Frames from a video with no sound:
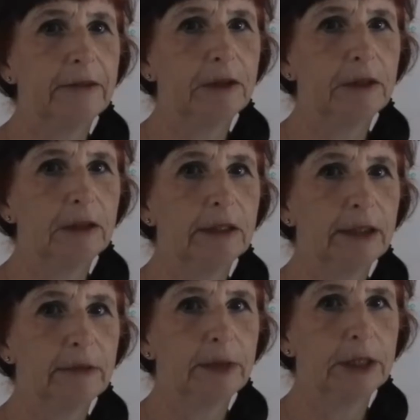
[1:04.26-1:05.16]
you don't
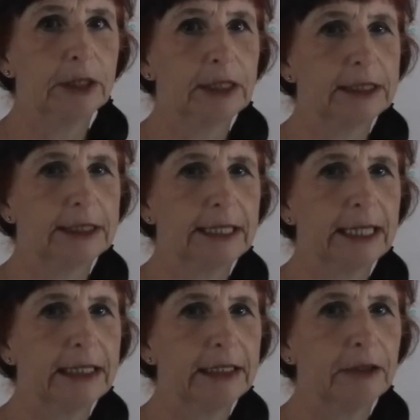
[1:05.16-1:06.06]
have much
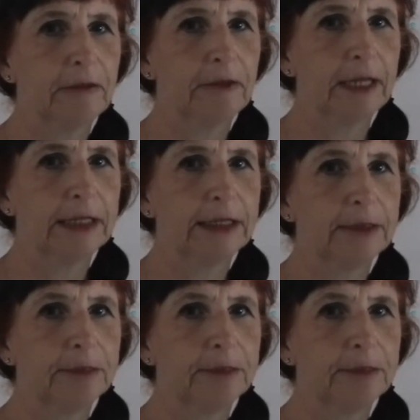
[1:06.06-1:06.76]
understanding of this.